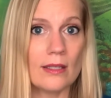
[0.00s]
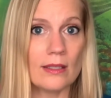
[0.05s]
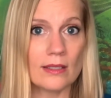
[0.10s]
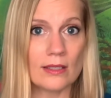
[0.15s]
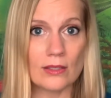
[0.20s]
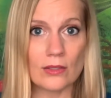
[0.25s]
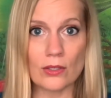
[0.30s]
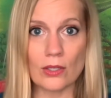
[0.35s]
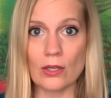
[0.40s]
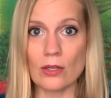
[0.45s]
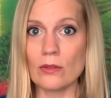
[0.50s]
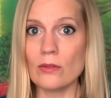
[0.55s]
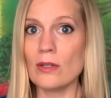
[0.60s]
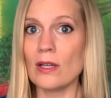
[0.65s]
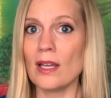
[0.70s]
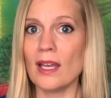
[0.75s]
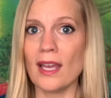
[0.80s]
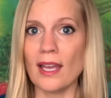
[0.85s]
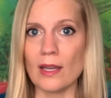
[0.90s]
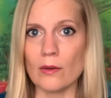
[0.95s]
You know,
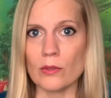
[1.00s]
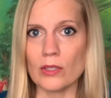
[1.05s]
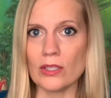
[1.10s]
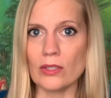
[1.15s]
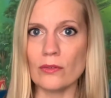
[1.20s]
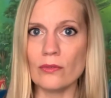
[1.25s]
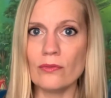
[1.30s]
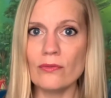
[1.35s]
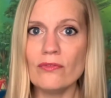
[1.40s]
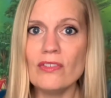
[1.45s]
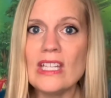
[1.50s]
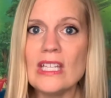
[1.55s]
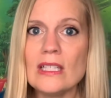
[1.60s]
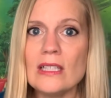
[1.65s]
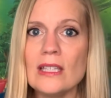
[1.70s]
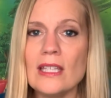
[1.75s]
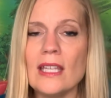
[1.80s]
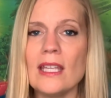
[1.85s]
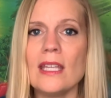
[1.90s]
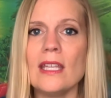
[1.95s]
how are you
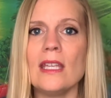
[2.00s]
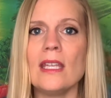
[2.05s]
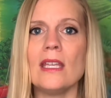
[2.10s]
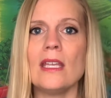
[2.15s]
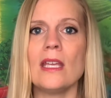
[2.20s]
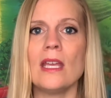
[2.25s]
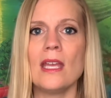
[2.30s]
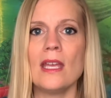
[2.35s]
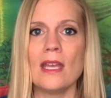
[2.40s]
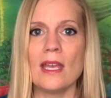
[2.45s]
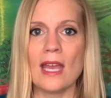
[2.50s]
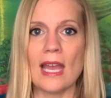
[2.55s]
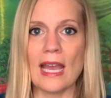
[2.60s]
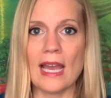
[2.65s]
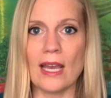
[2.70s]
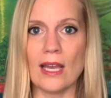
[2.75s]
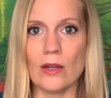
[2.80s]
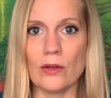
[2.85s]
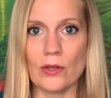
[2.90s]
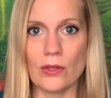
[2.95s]
feeling?
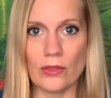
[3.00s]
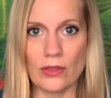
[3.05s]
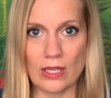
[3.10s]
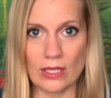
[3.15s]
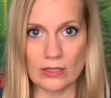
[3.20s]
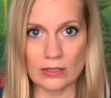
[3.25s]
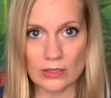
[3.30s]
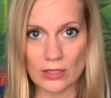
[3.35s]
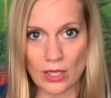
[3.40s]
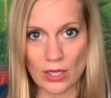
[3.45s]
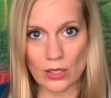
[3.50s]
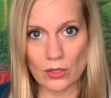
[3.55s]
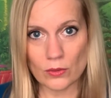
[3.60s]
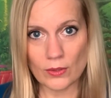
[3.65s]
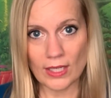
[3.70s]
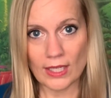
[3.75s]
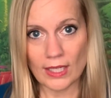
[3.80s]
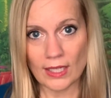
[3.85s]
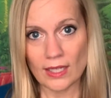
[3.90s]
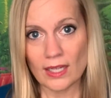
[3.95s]
How are things
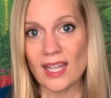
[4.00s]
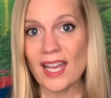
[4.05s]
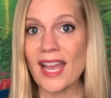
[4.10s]
going?